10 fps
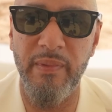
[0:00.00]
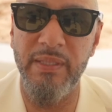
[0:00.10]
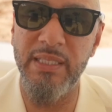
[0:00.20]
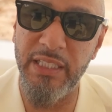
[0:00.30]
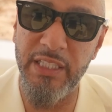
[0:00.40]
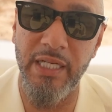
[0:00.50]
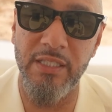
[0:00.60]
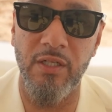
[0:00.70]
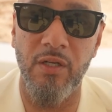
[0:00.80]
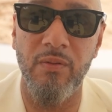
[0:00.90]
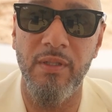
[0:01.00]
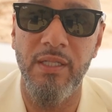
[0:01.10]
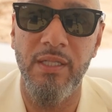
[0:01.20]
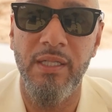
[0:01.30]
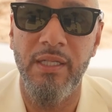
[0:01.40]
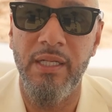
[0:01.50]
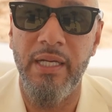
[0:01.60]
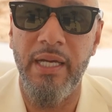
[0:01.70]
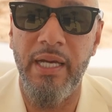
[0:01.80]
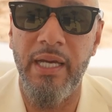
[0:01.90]
6 years ago.
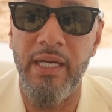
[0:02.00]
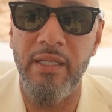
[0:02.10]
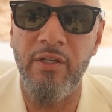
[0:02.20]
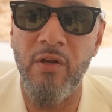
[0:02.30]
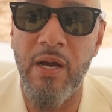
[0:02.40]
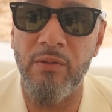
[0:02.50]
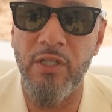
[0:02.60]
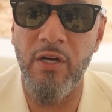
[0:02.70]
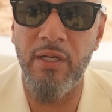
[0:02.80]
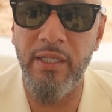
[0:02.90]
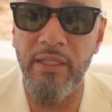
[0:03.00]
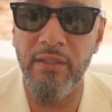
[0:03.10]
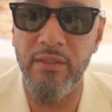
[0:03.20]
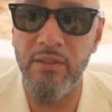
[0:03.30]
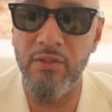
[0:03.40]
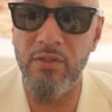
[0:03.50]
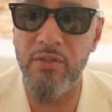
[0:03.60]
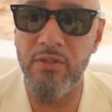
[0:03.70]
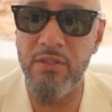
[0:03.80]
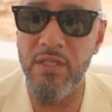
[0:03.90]
And, you know, I was early
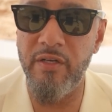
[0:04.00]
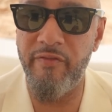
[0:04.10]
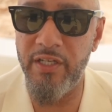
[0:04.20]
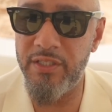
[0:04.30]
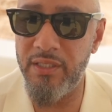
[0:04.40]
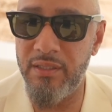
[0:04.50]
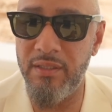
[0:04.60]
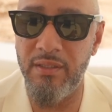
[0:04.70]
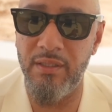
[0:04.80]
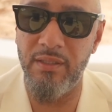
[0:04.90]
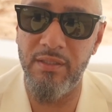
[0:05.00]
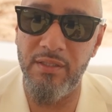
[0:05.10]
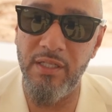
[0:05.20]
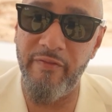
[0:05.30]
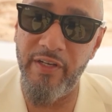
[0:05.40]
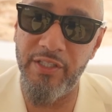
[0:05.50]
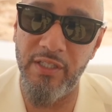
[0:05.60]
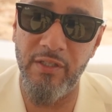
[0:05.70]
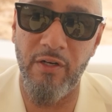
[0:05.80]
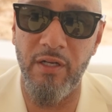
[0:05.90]
to the vision,
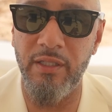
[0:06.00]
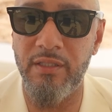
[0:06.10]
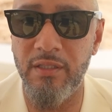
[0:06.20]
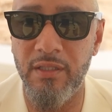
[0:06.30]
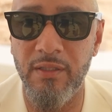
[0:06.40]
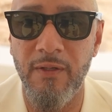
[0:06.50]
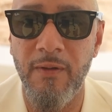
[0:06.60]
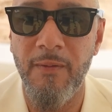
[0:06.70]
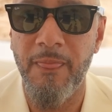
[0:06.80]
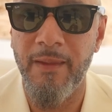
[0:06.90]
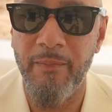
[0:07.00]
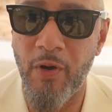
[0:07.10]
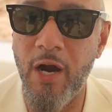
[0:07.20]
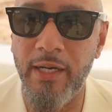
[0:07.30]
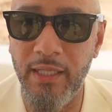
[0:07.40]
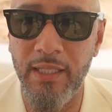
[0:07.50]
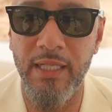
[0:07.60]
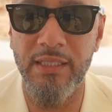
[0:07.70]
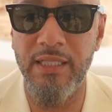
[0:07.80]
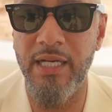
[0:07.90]
early to the party,
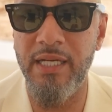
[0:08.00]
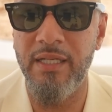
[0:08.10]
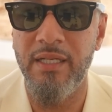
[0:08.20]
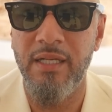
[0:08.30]
let's say,